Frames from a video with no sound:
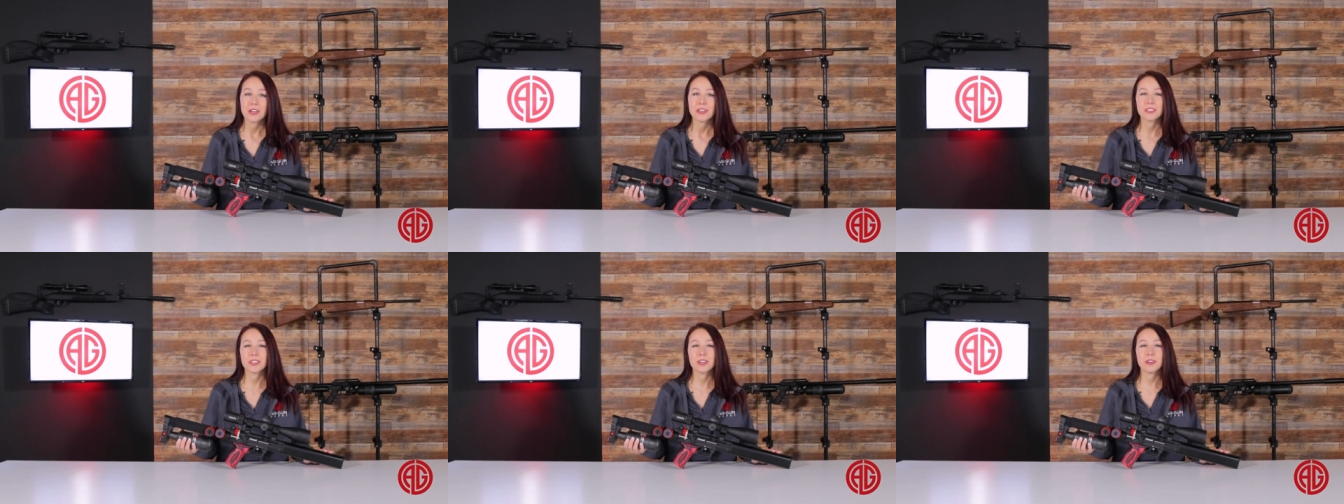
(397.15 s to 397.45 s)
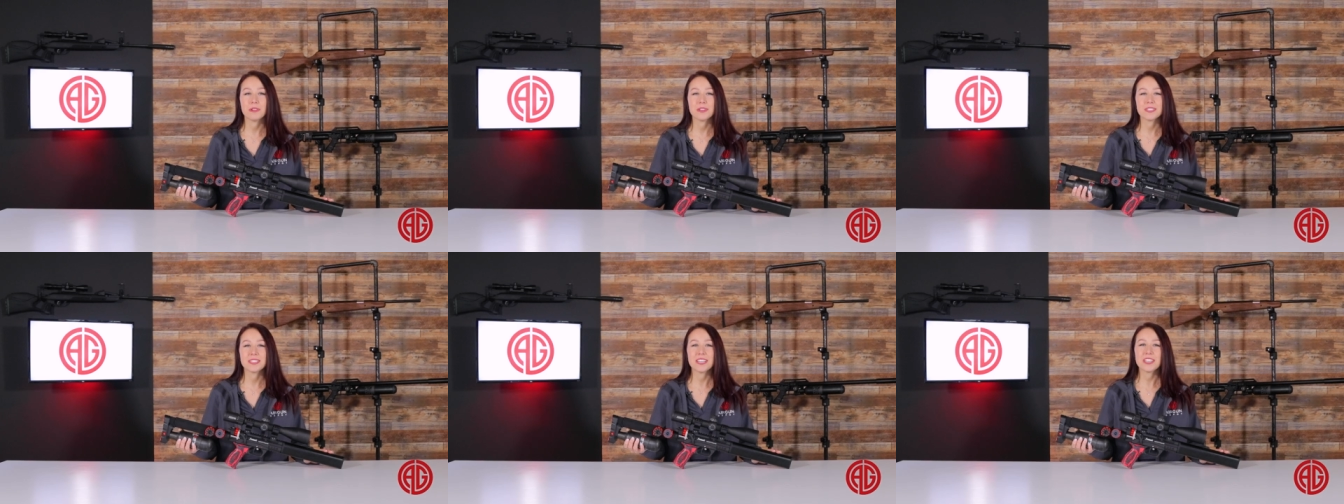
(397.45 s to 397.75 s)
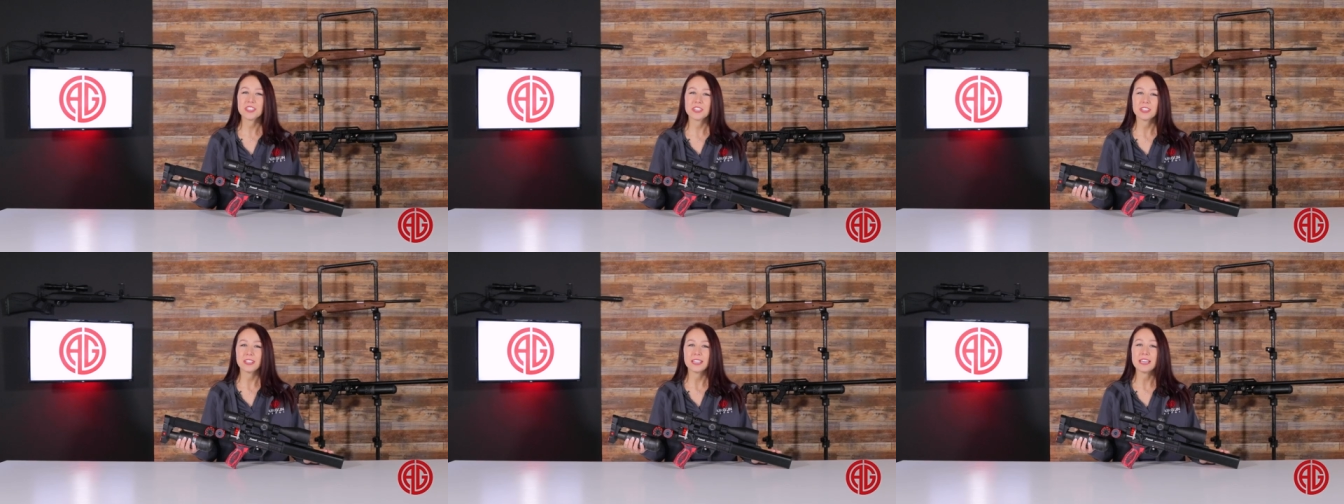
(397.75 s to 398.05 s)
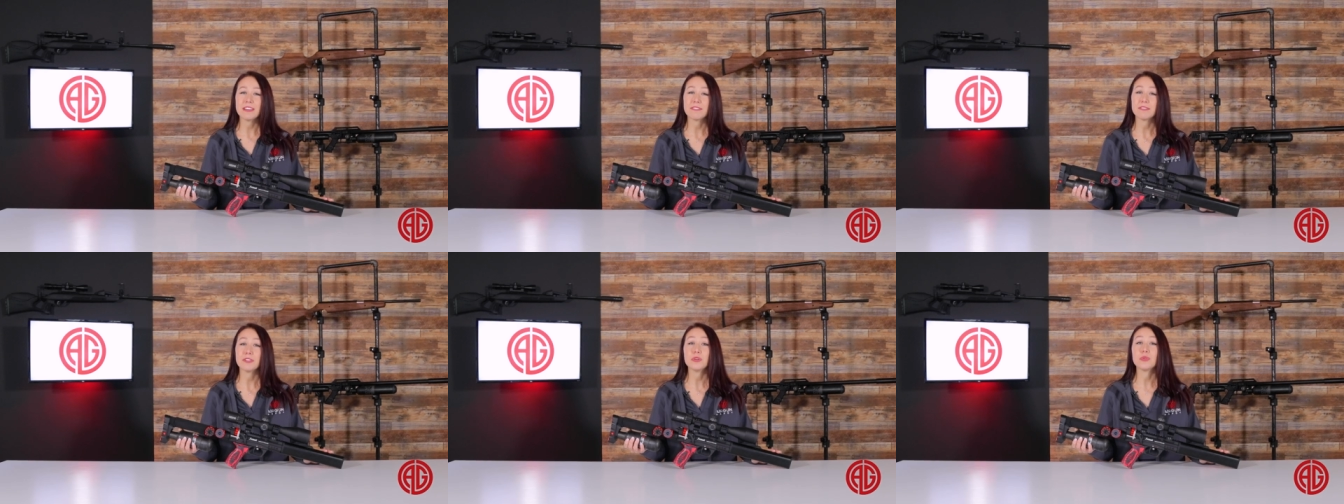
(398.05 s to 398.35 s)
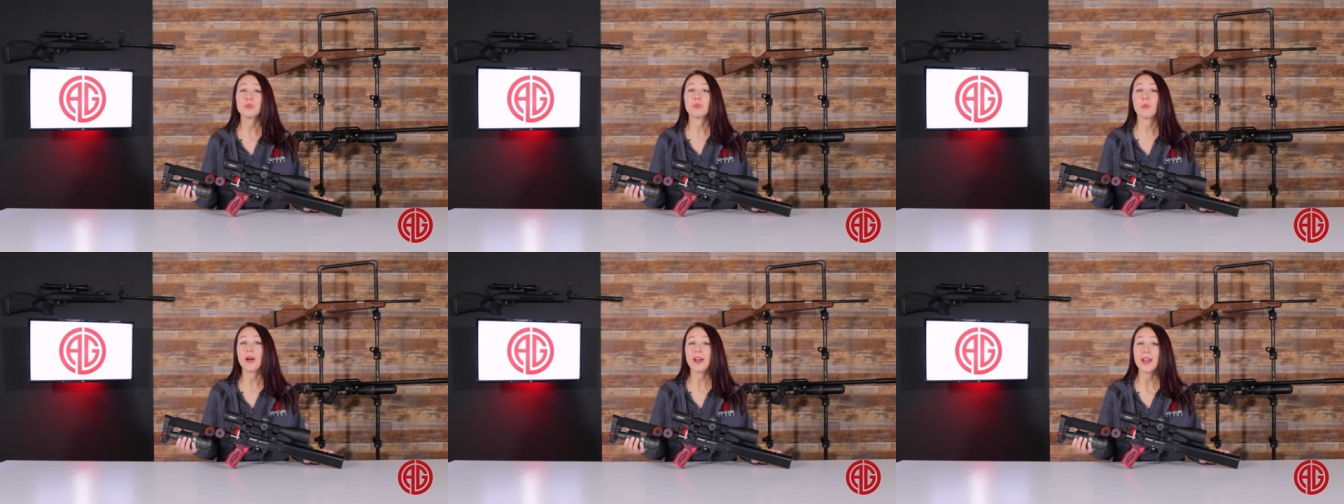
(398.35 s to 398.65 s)
So essentially, if
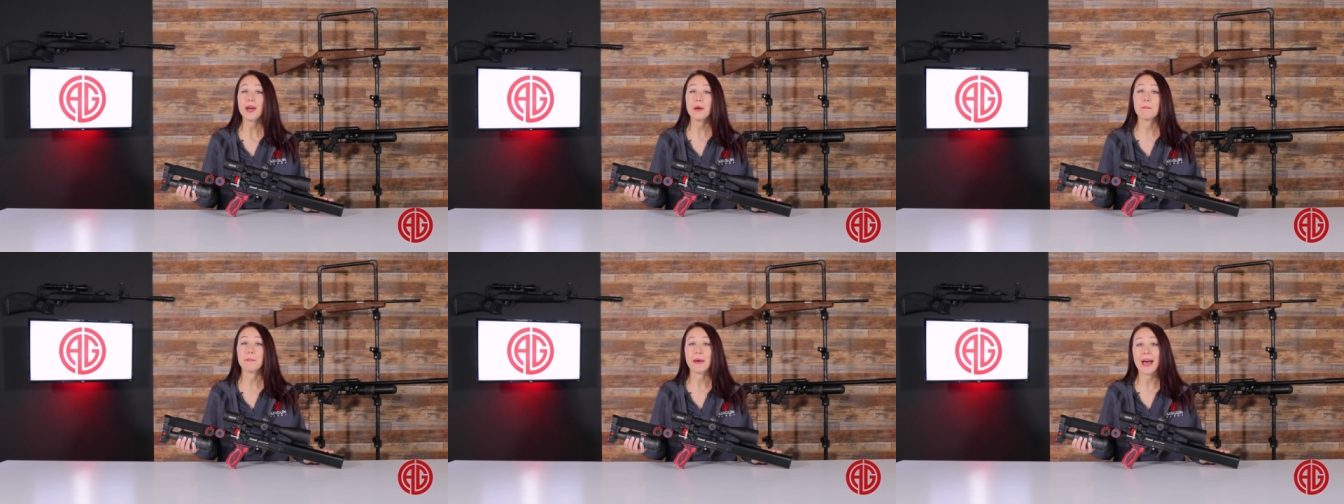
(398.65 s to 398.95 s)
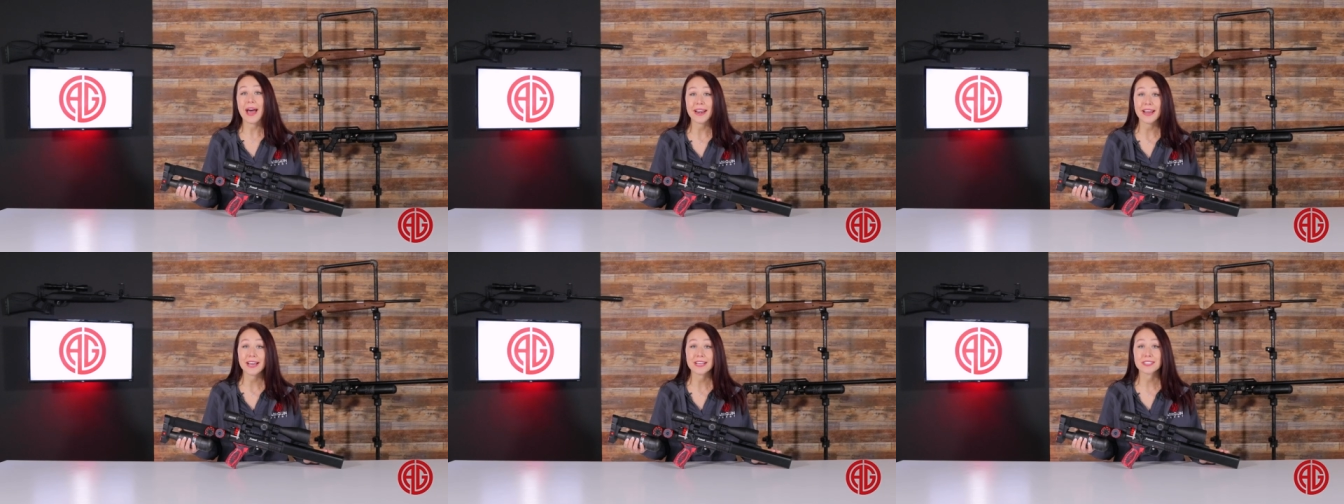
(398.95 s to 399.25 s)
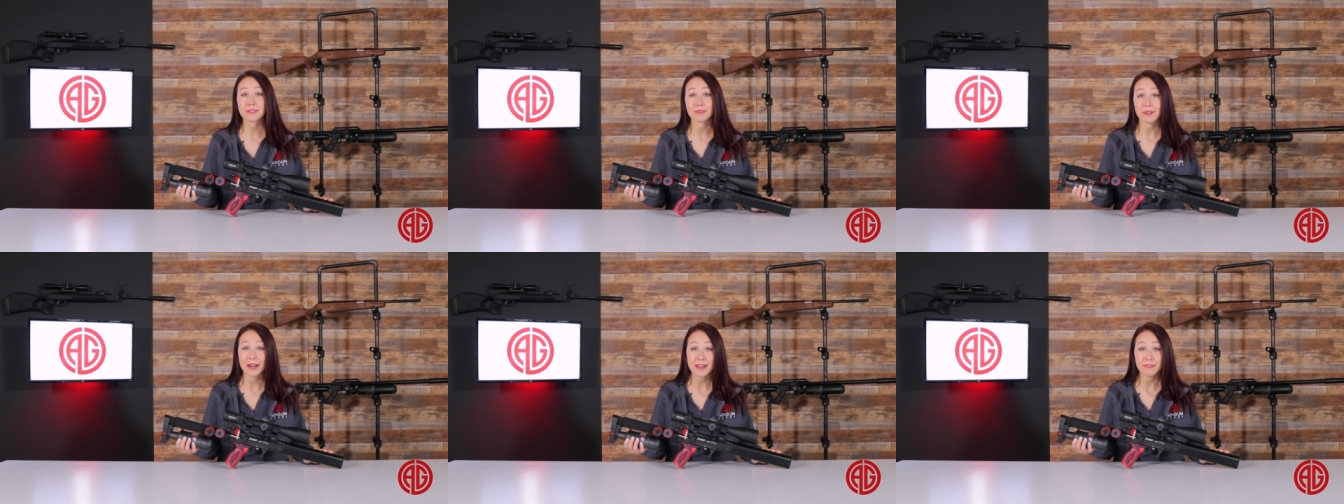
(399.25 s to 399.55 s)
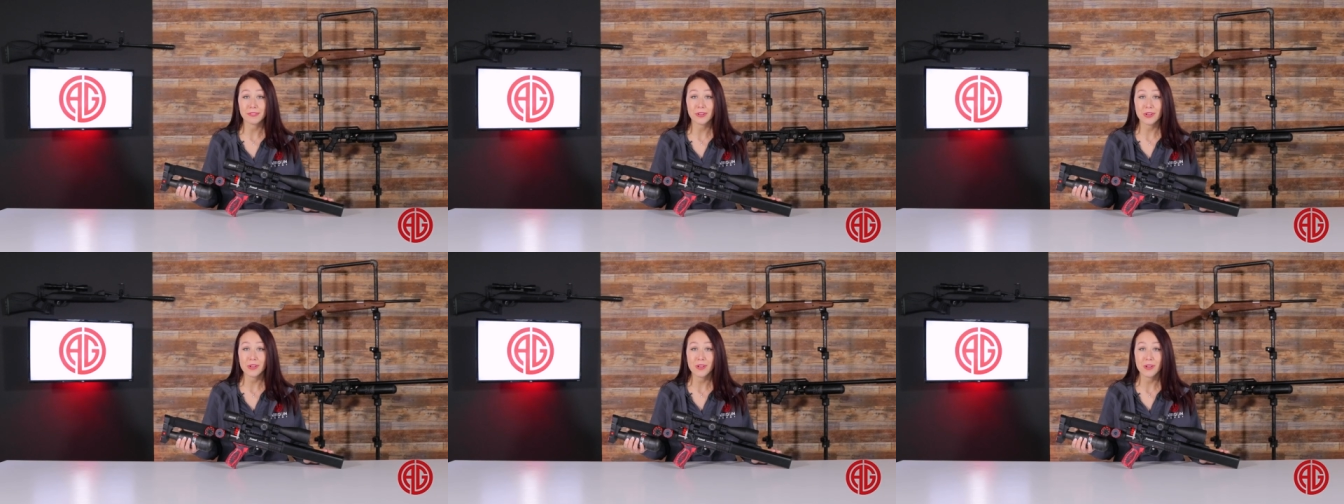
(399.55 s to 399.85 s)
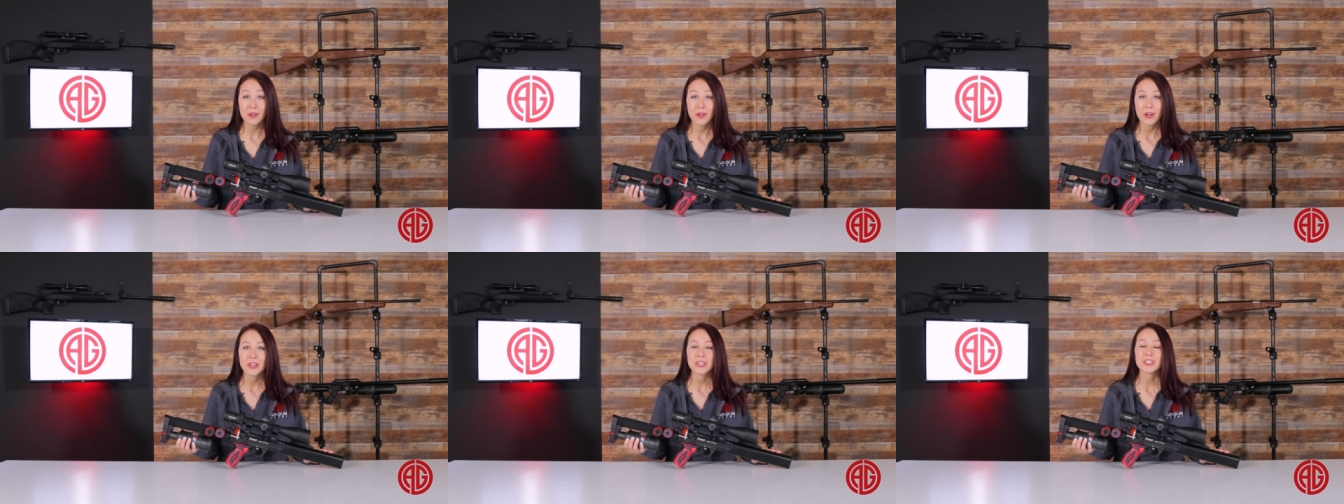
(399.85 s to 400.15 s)
you want a badass
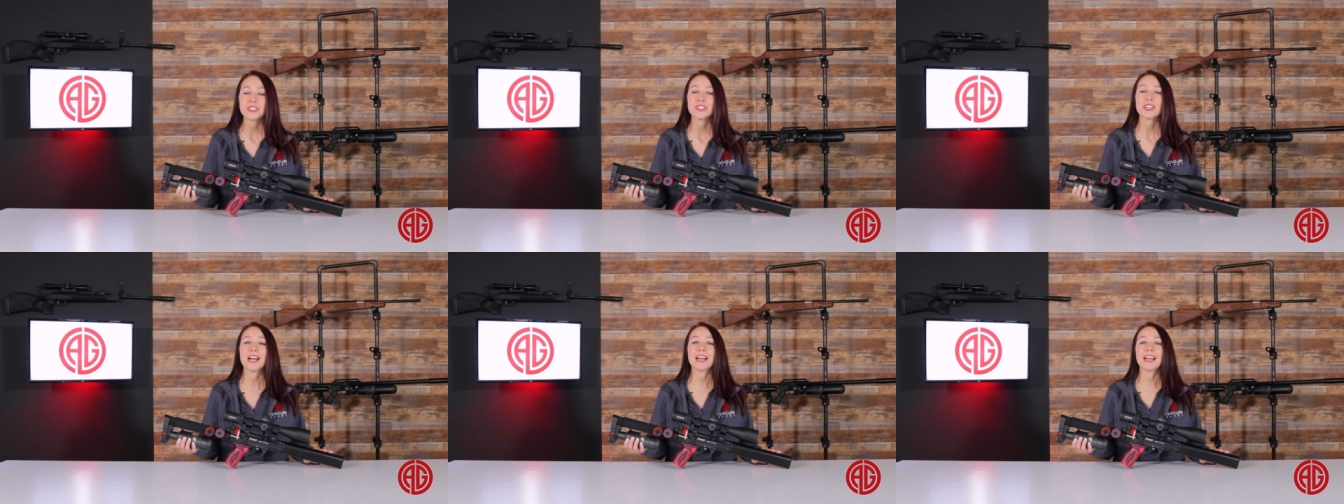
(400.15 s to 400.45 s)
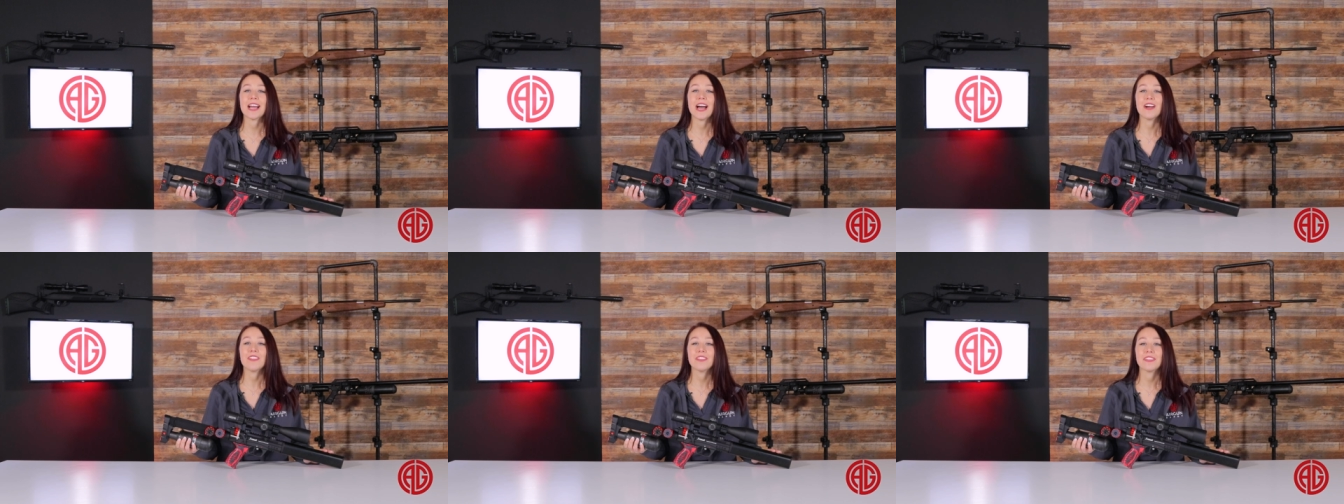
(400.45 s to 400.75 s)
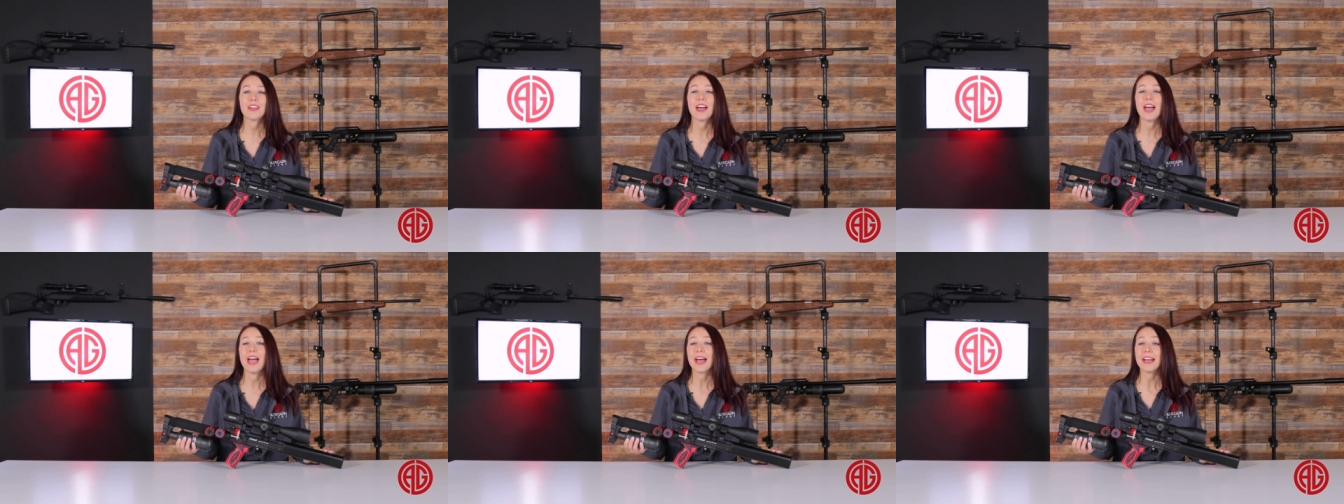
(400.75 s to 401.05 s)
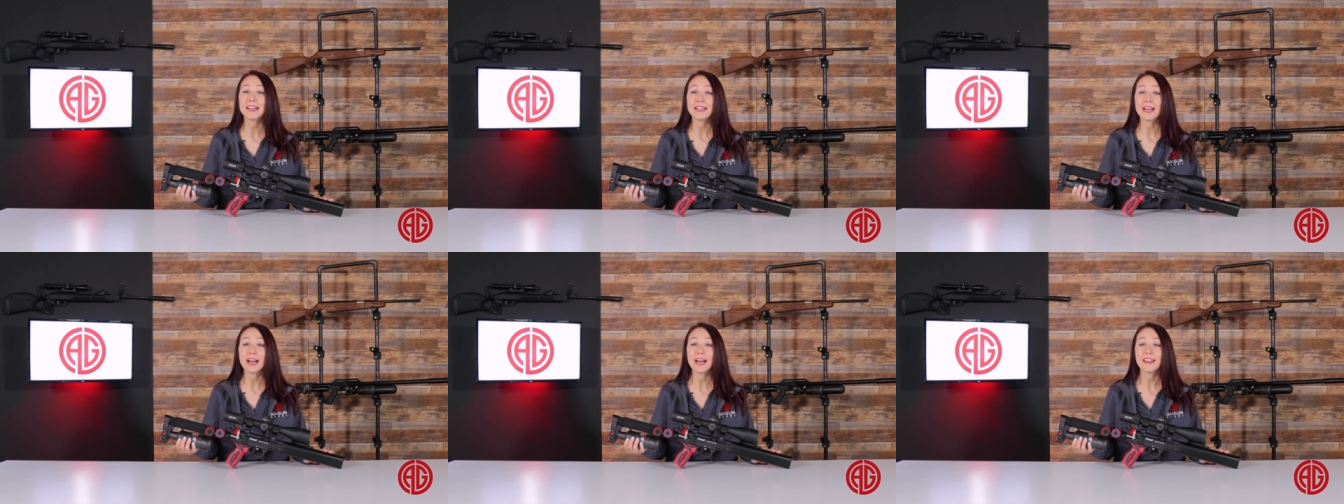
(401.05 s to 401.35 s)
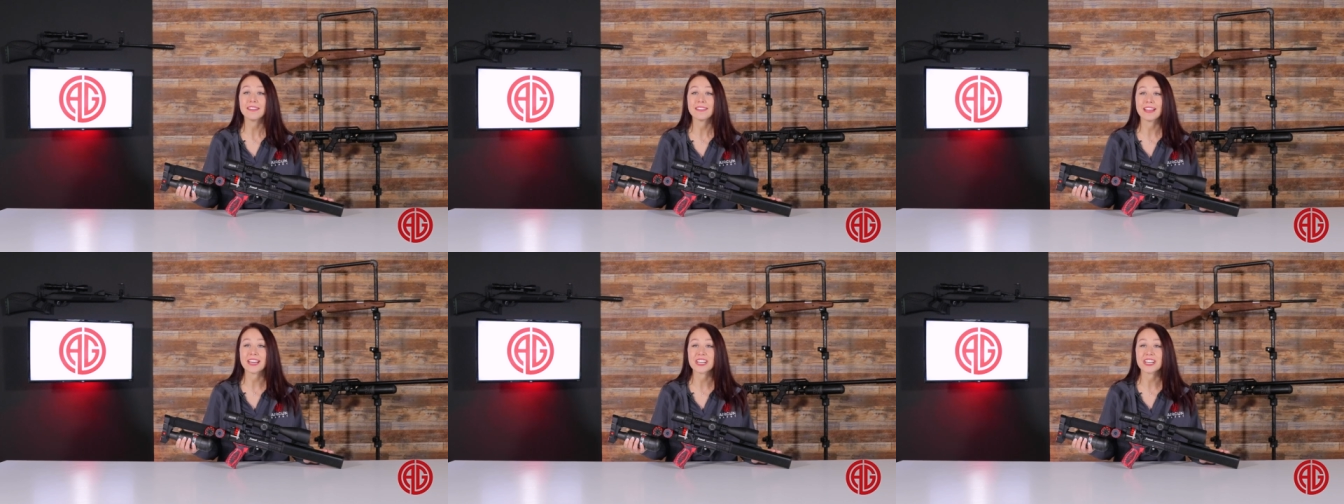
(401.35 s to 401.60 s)
rifle, check out the Edgun